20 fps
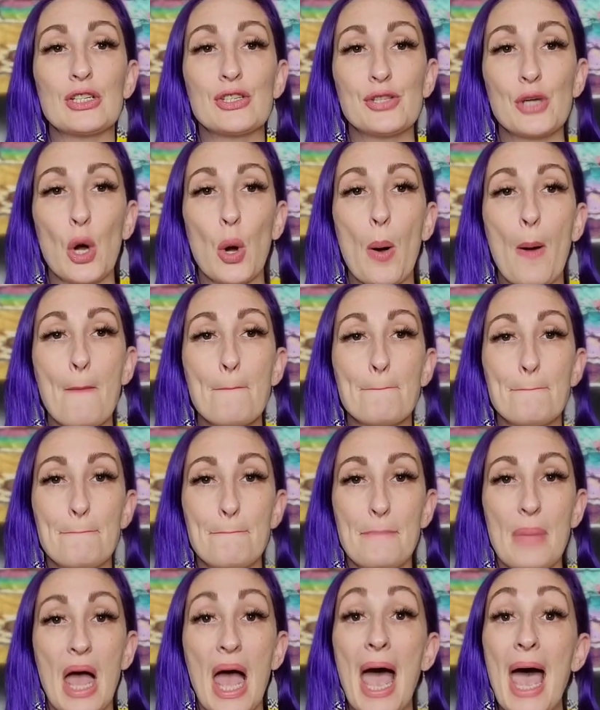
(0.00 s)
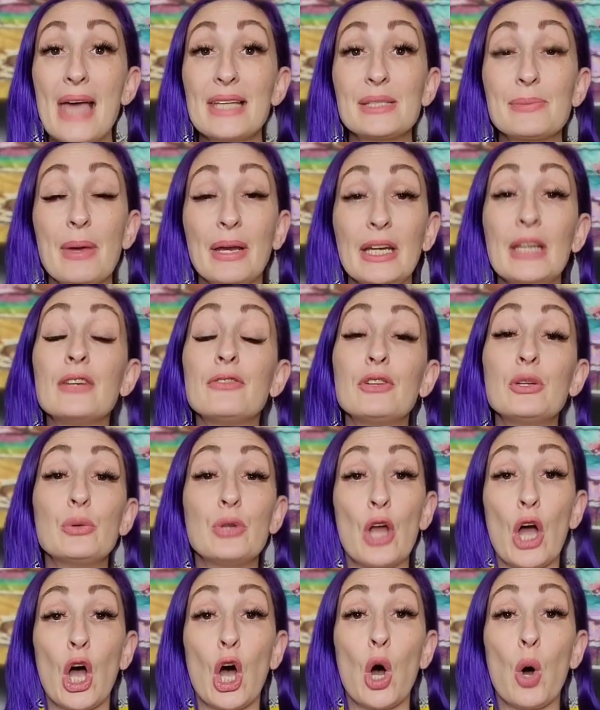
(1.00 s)
So, as many of you
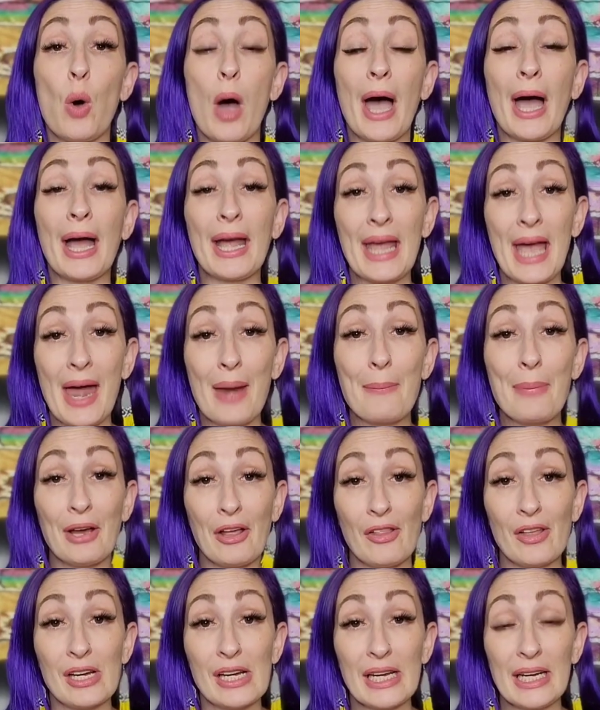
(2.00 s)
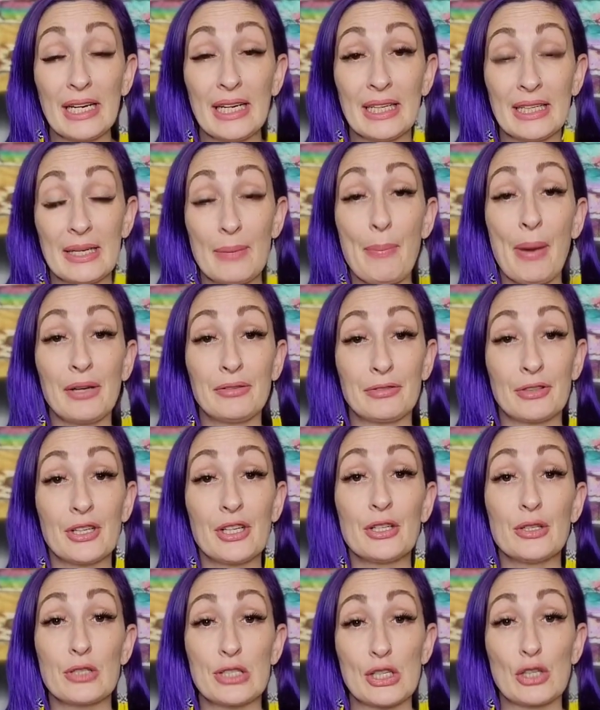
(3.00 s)
know, I had Bella in Bedford
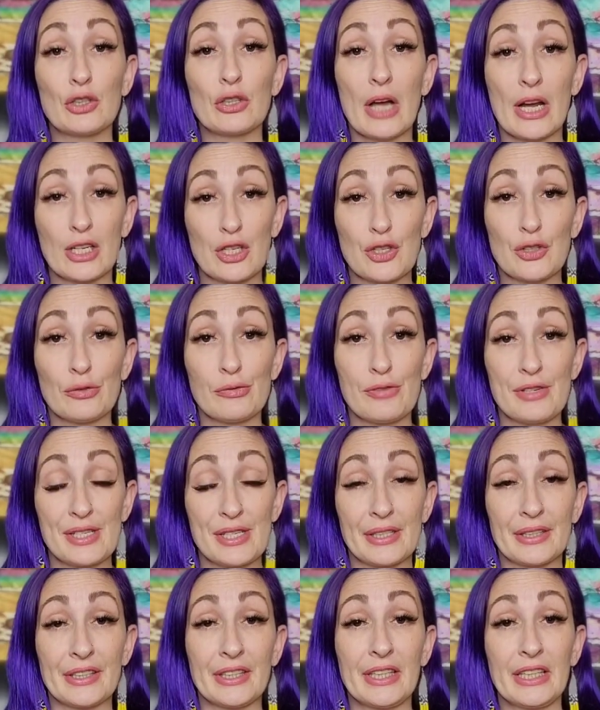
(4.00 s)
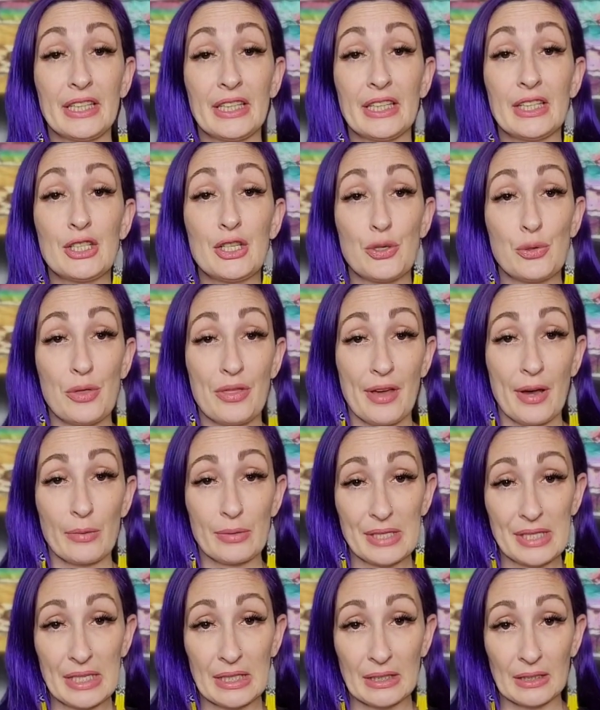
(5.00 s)
Hills Correctional Facility in
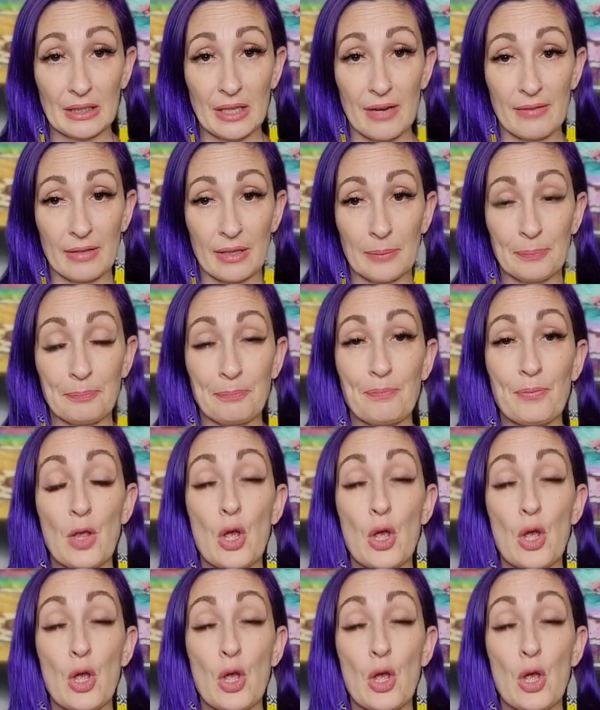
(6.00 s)
2011.